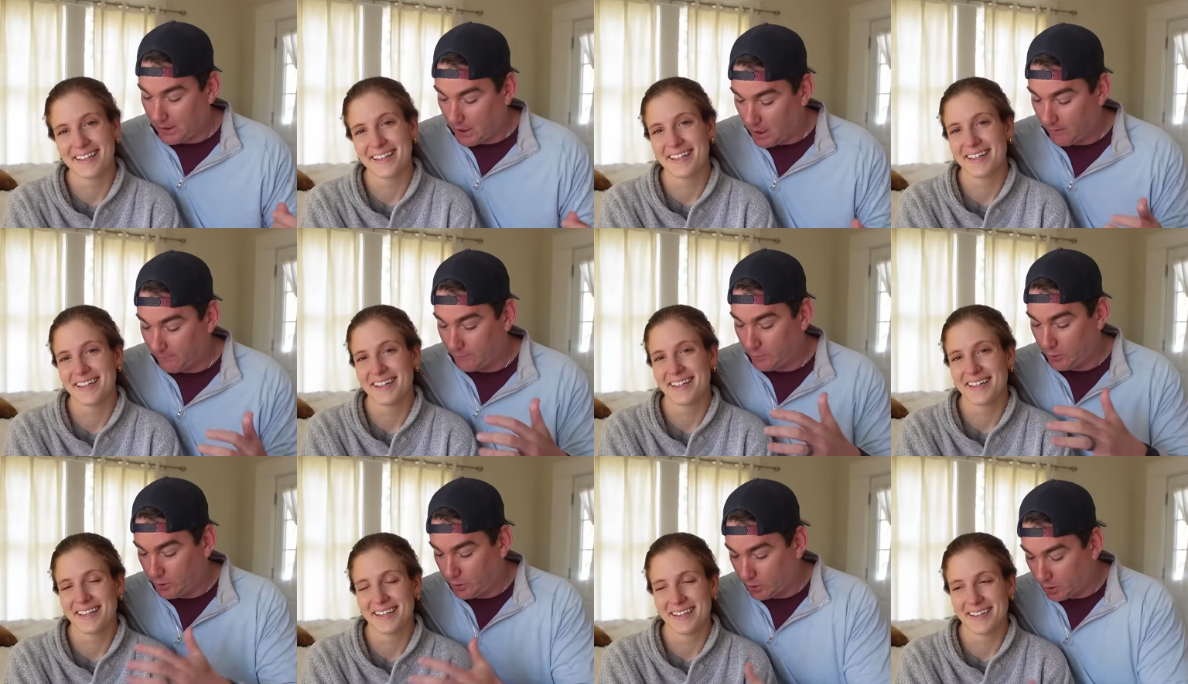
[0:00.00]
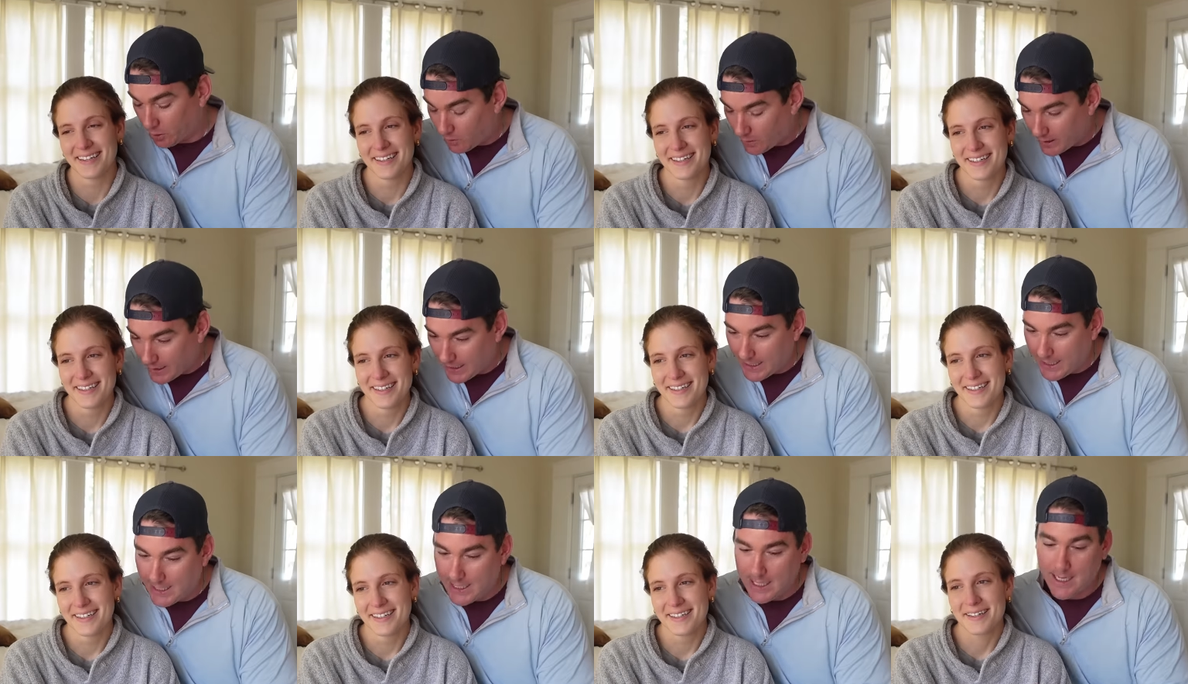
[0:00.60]
Speaker 1: of
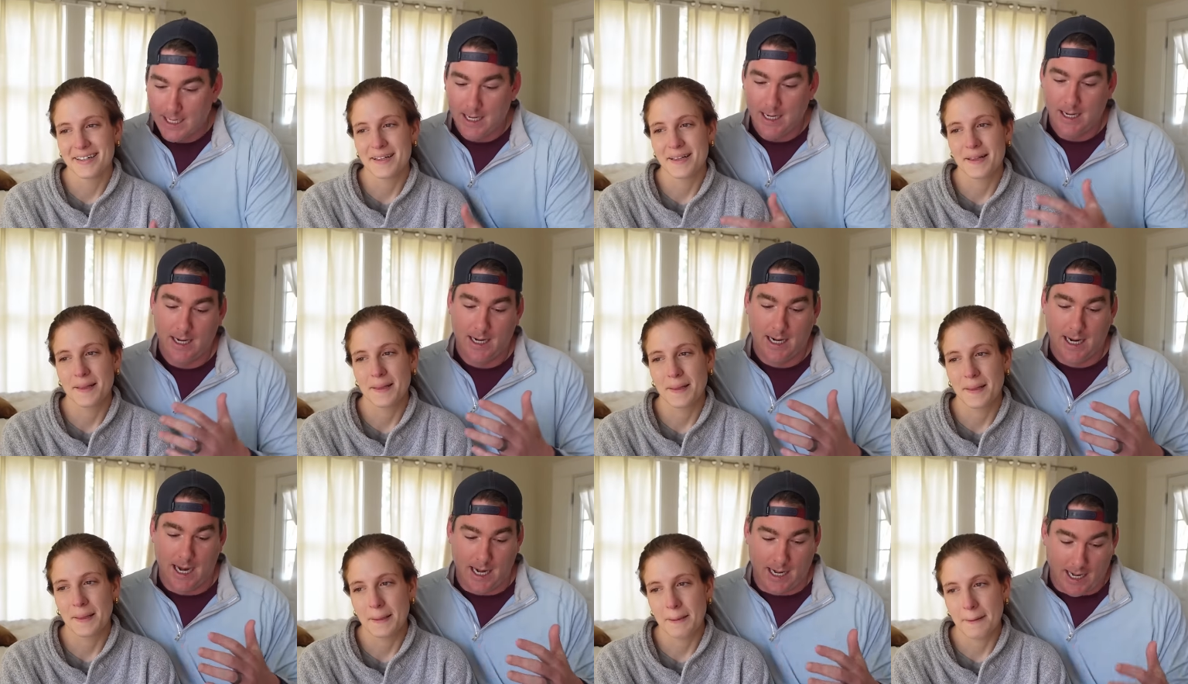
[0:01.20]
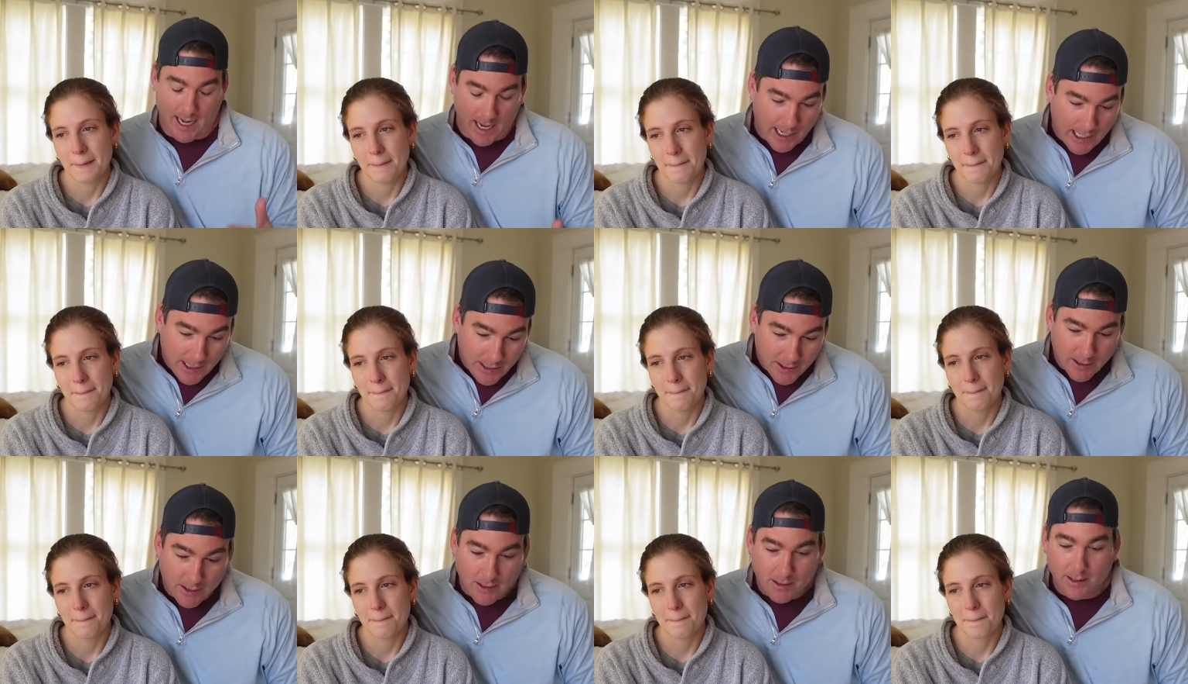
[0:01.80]
joy and
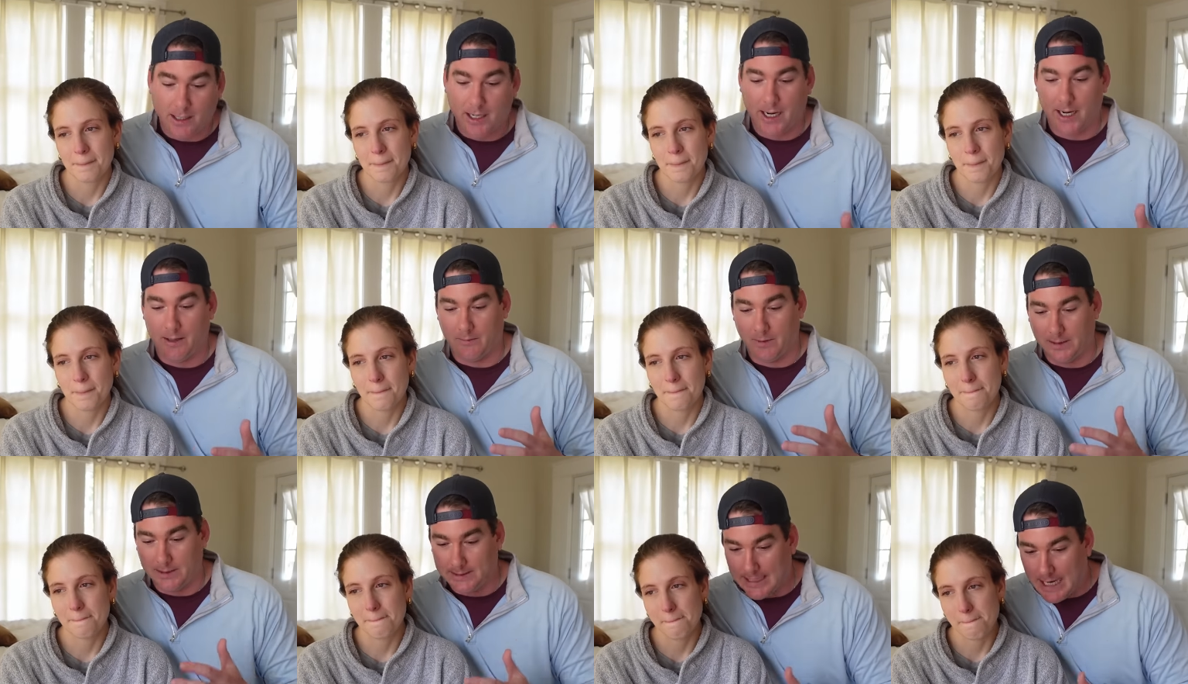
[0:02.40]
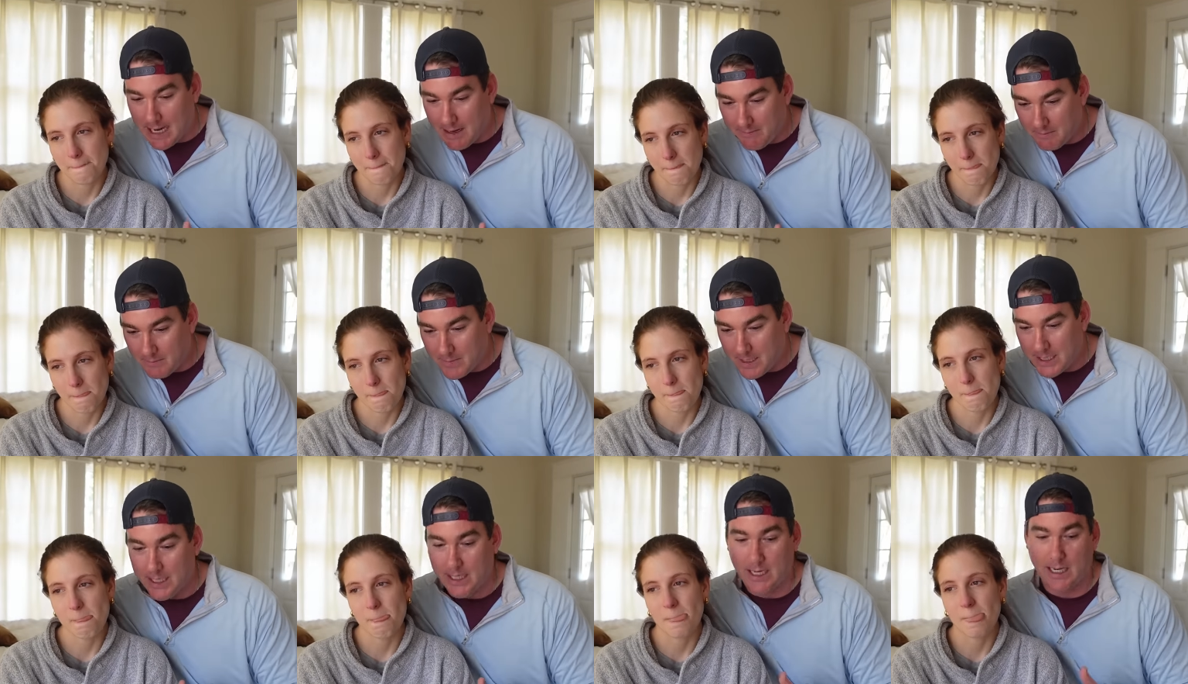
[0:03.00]
anger and
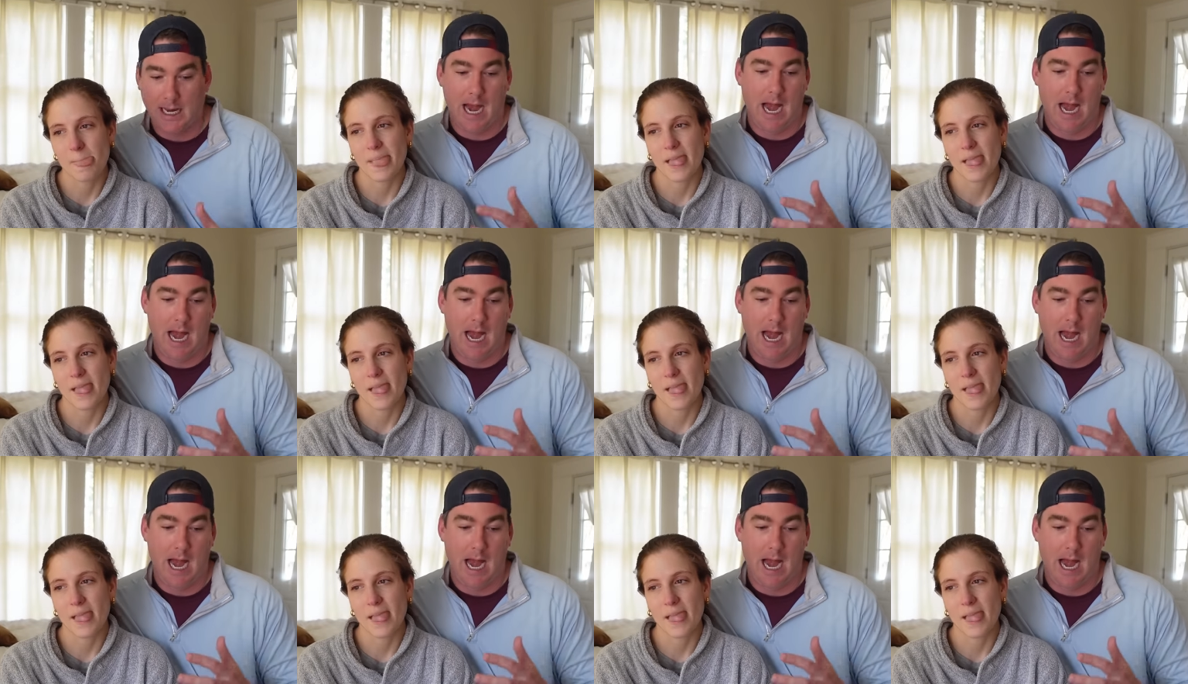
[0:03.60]
resentment